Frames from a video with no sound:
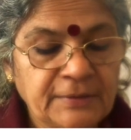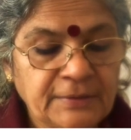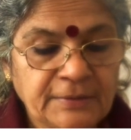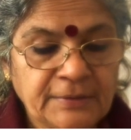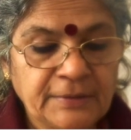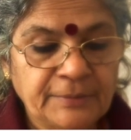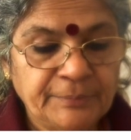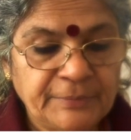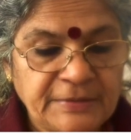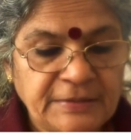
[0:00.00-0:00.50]

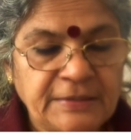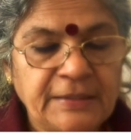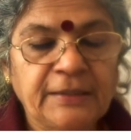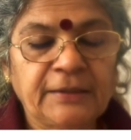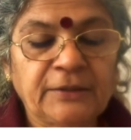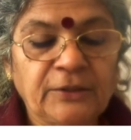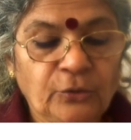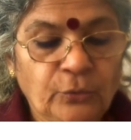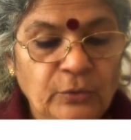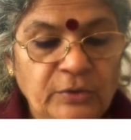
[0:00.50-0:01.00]
a mistake
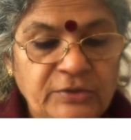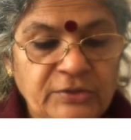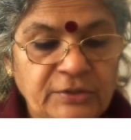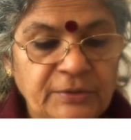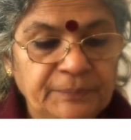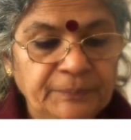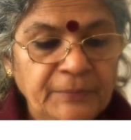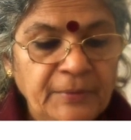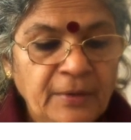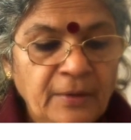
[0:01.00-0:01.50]
in the
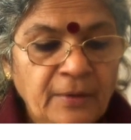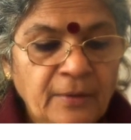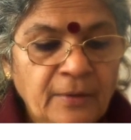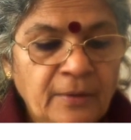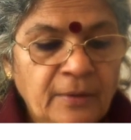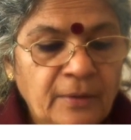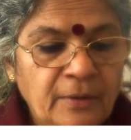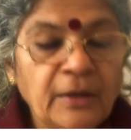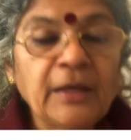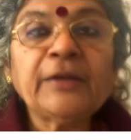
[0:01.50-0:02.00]
question.
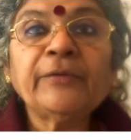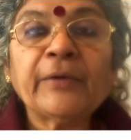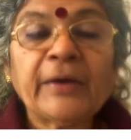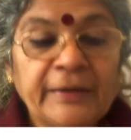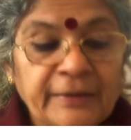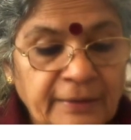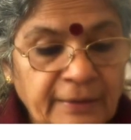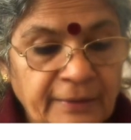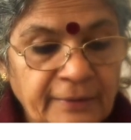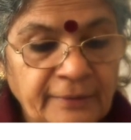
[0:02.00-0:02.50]
Anyway,
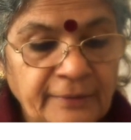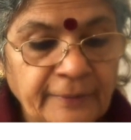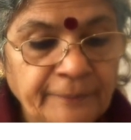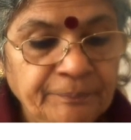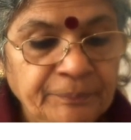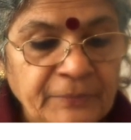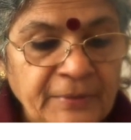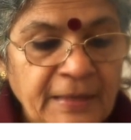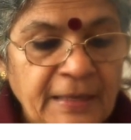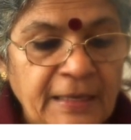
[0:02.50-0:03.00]
I'll correct it.
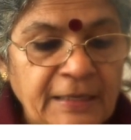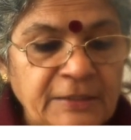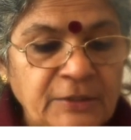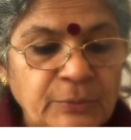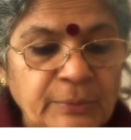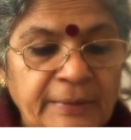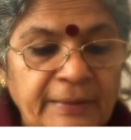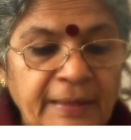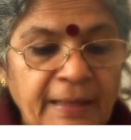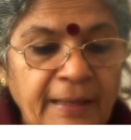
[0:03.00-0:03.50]

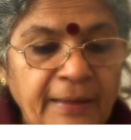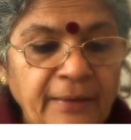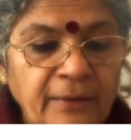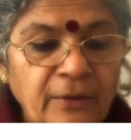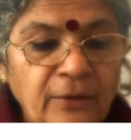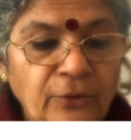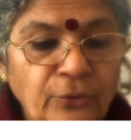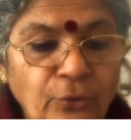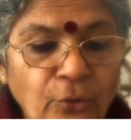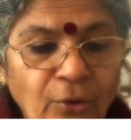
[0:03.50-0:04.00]

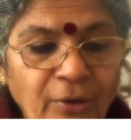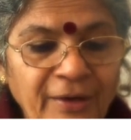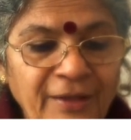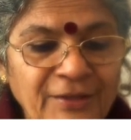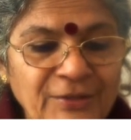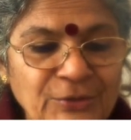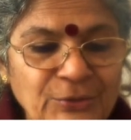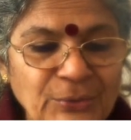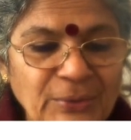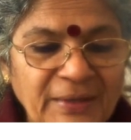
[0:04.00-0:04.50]
x1n nor
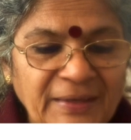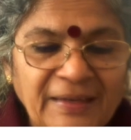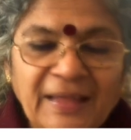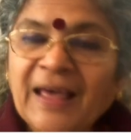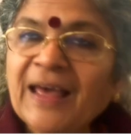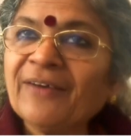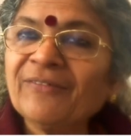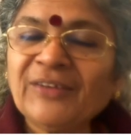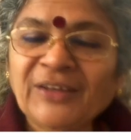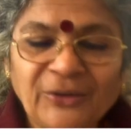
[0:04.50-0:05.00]
x2n
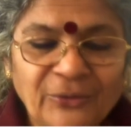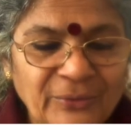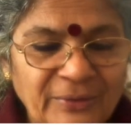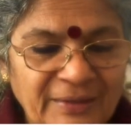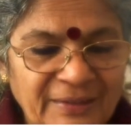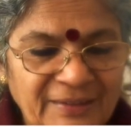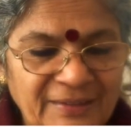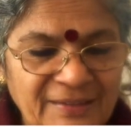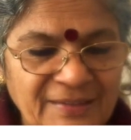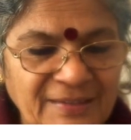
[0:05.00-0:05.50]
have equal
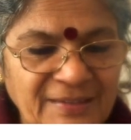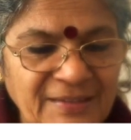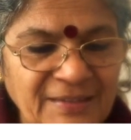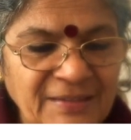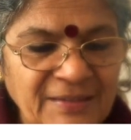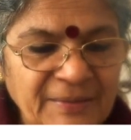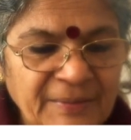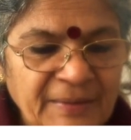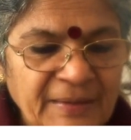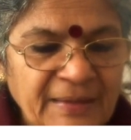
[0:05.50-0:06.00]

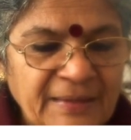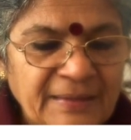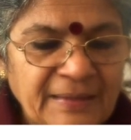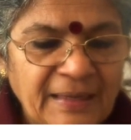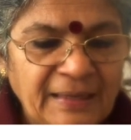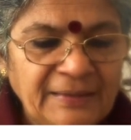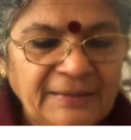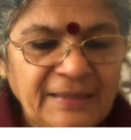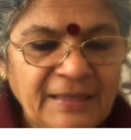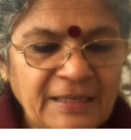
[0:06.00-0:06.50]
energies.
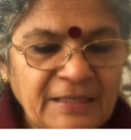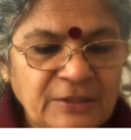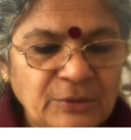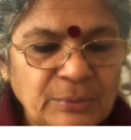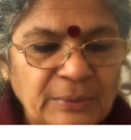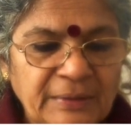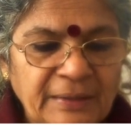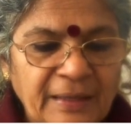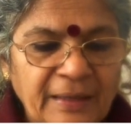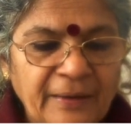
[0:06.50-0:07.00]
Neither
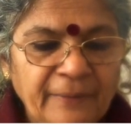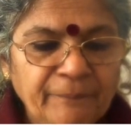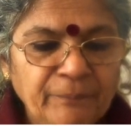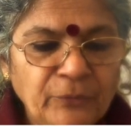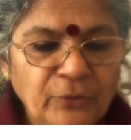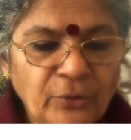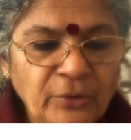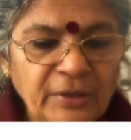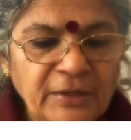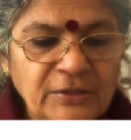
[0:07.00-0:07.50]
x1n
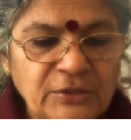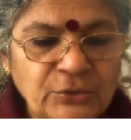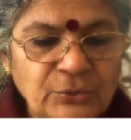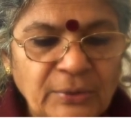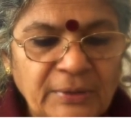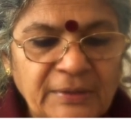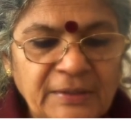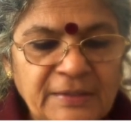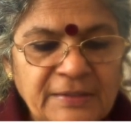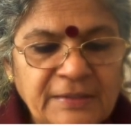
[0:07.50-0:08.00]
nor
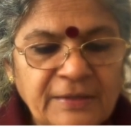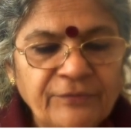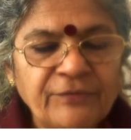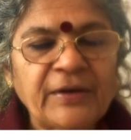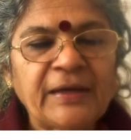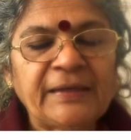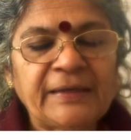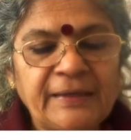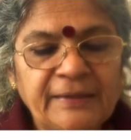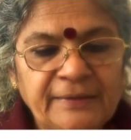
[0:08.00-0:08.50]
x2n is a
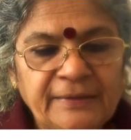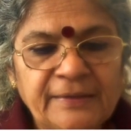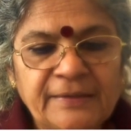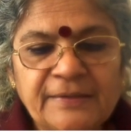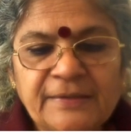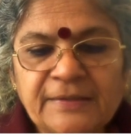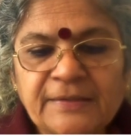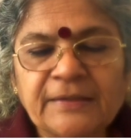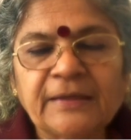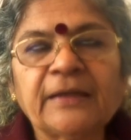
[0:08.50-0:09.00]
finite
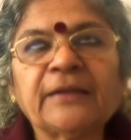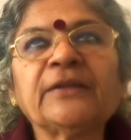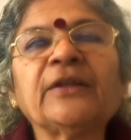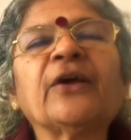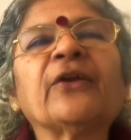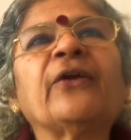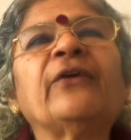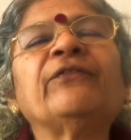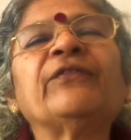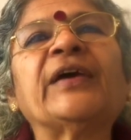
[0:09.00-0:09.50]
energy signal. They
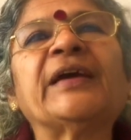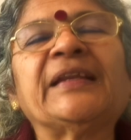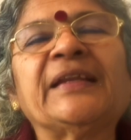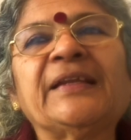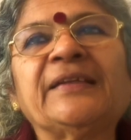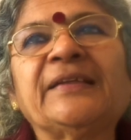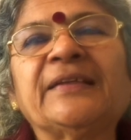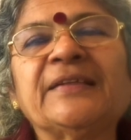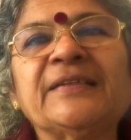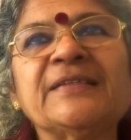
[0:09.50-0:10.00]
are all
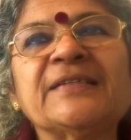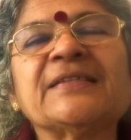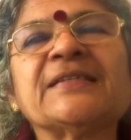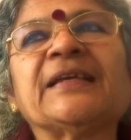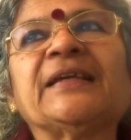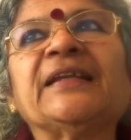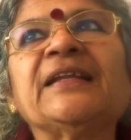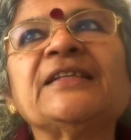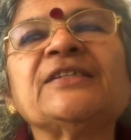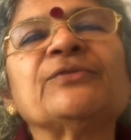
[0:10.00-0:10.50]
finite energy
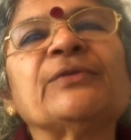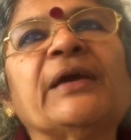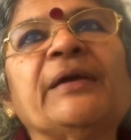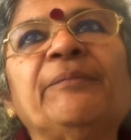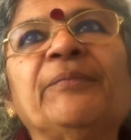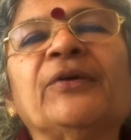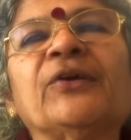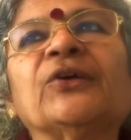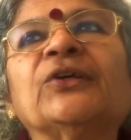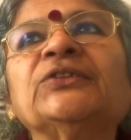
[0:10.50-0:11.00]
signals. Why?
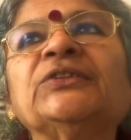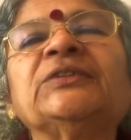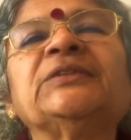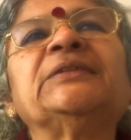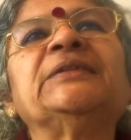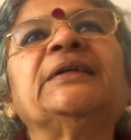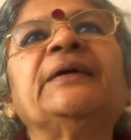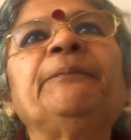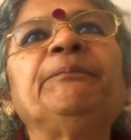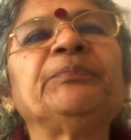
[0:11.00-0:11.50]
Because
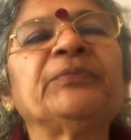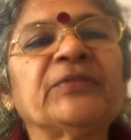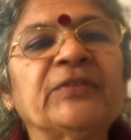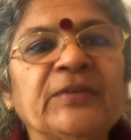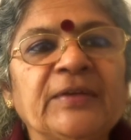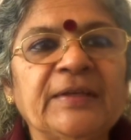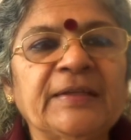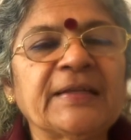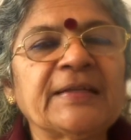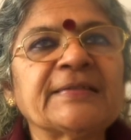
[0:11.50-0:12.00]
the
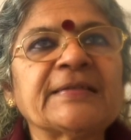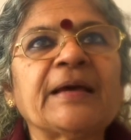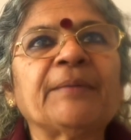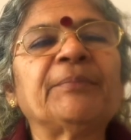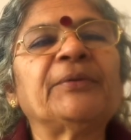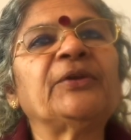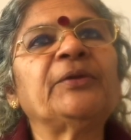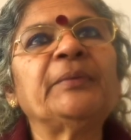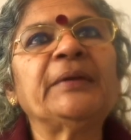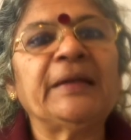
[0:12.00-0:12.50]
signals
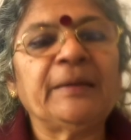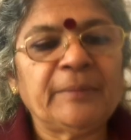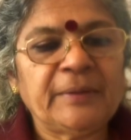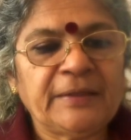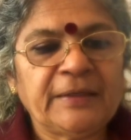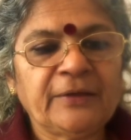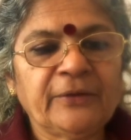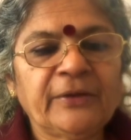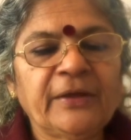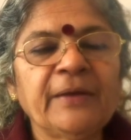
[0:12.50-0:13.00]
happen to be
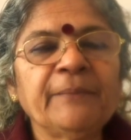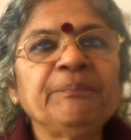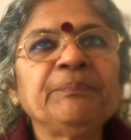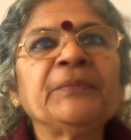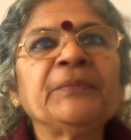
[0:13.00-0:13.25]
limited. Okay.